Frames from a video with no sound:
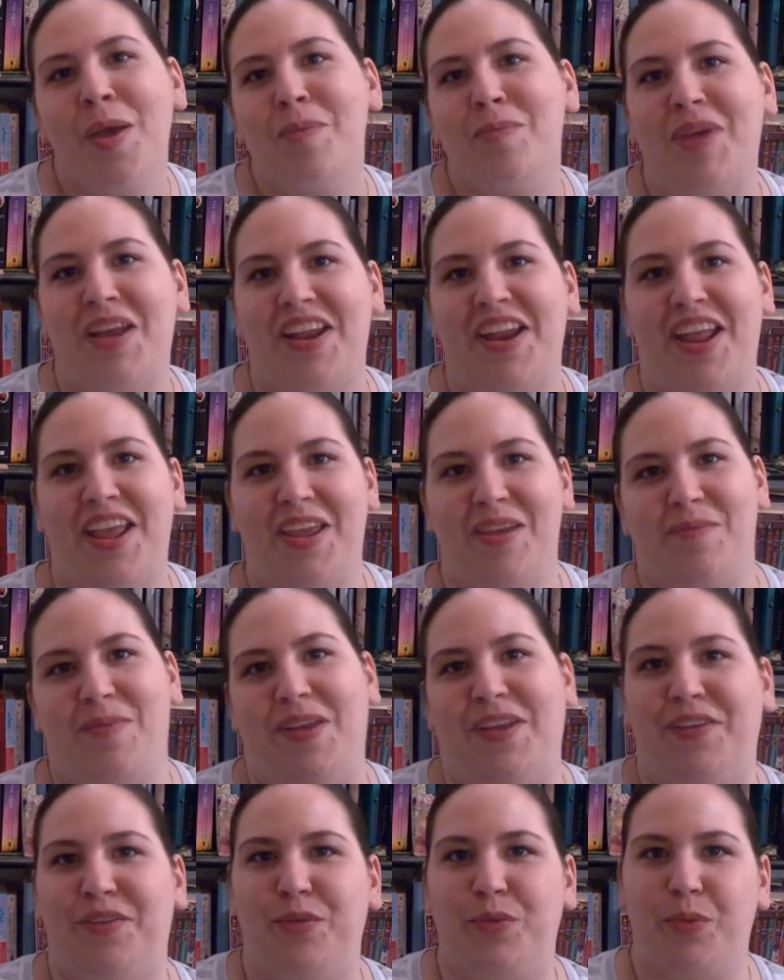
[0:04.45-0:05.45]
My name
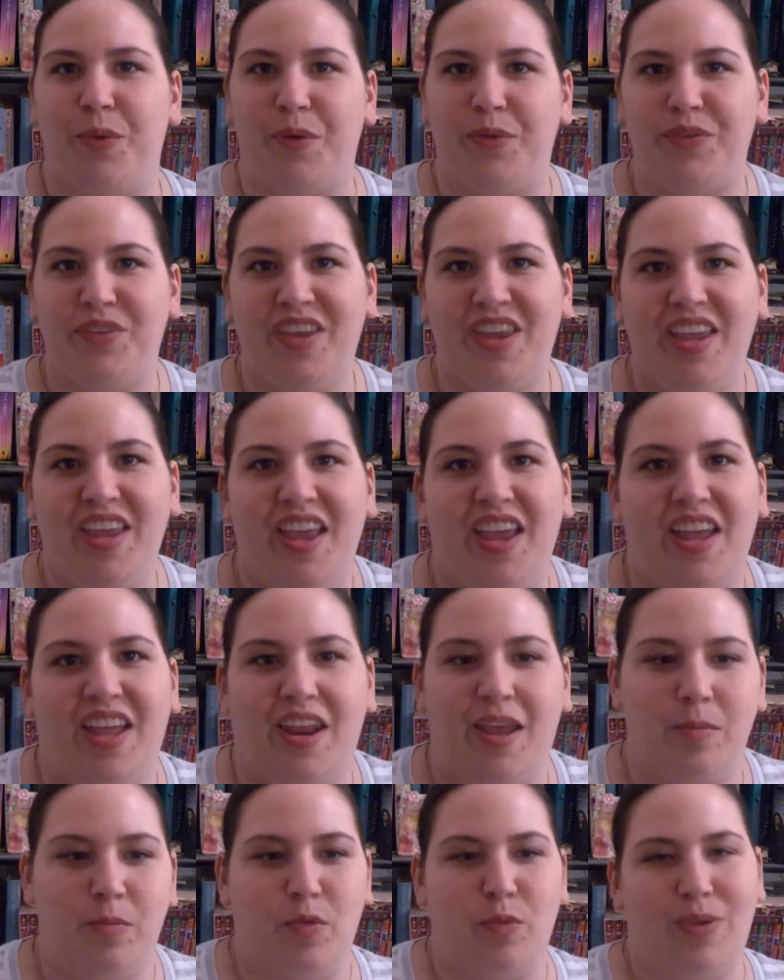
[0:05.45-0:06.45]
is Rosie and
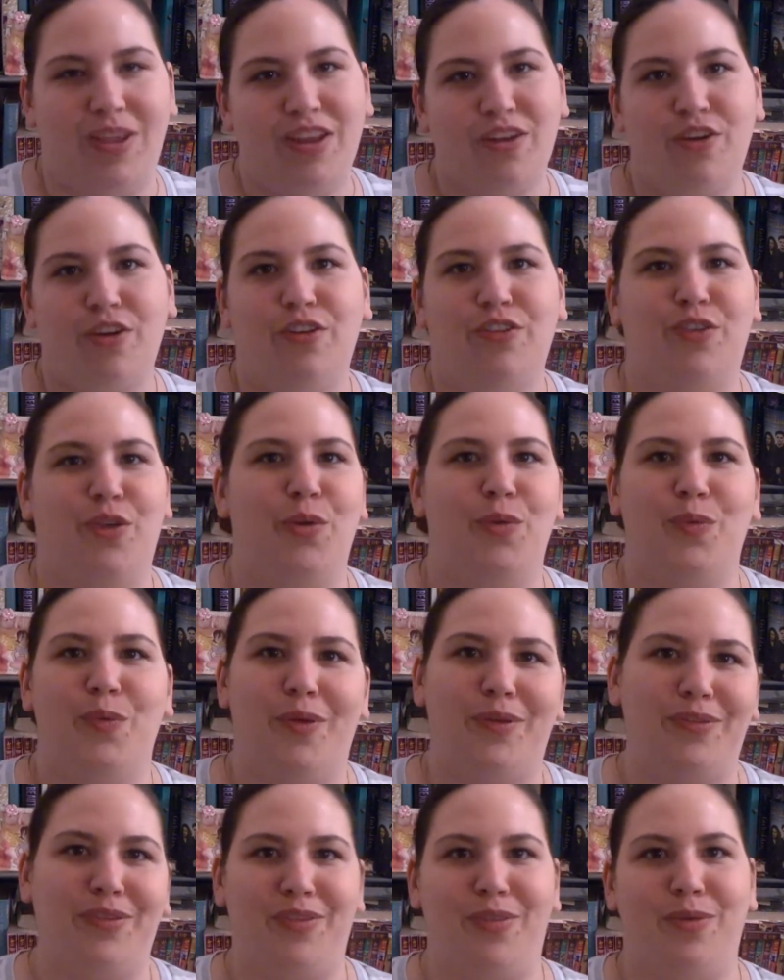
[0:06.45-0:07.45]
I'm a reader, so
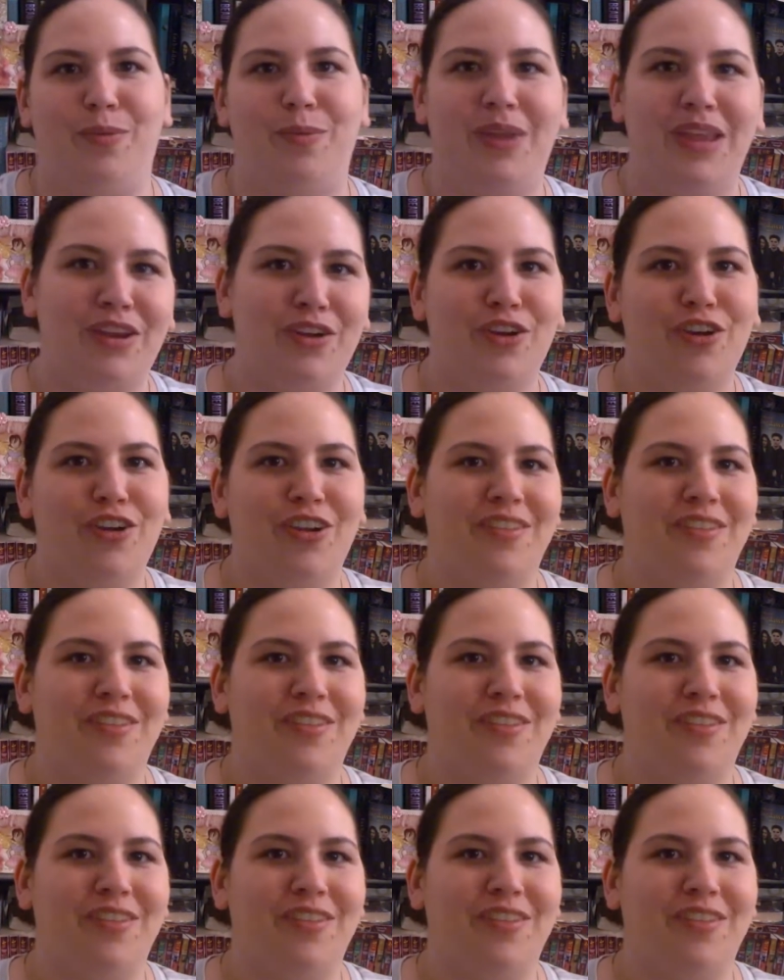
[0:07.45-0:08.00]
Rosie the Reader.